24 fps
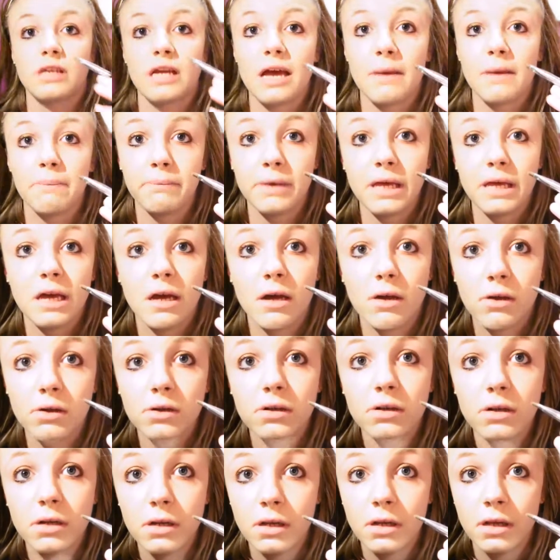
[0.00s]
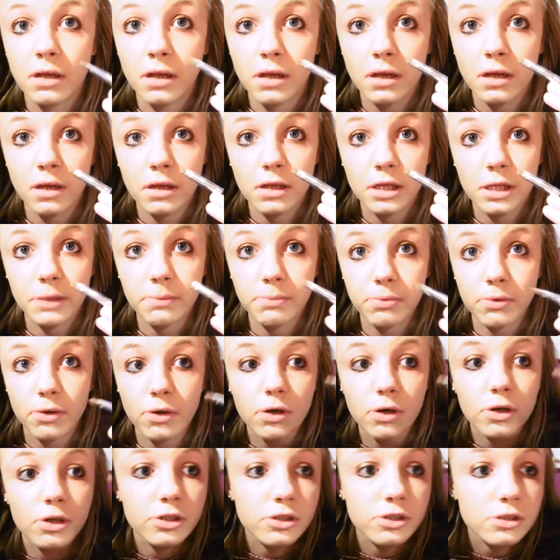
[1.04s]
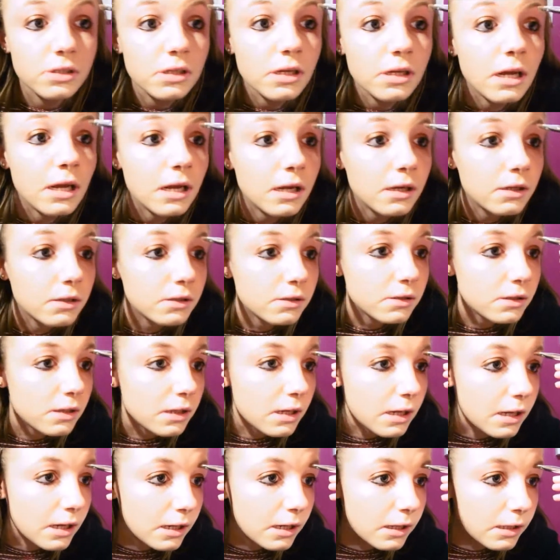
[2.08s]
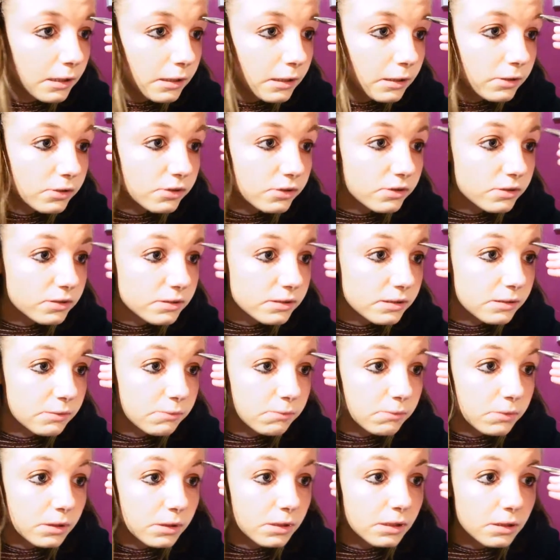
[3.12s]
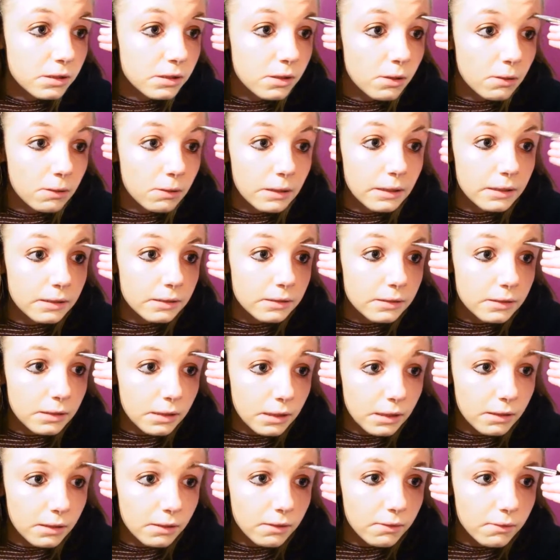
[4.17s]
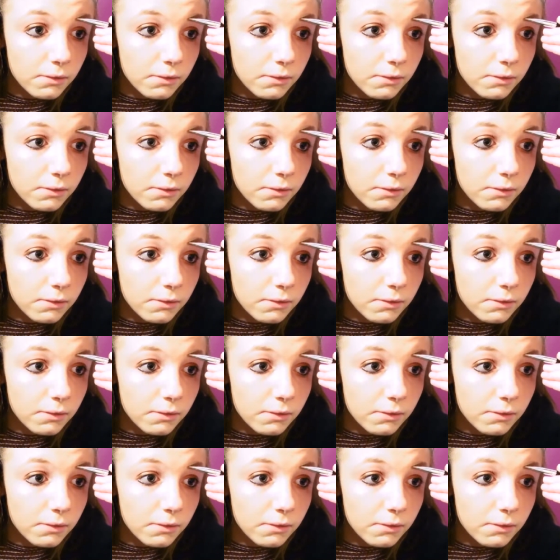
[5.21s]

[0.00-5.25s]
set a bit on your brush and I just simply go like this.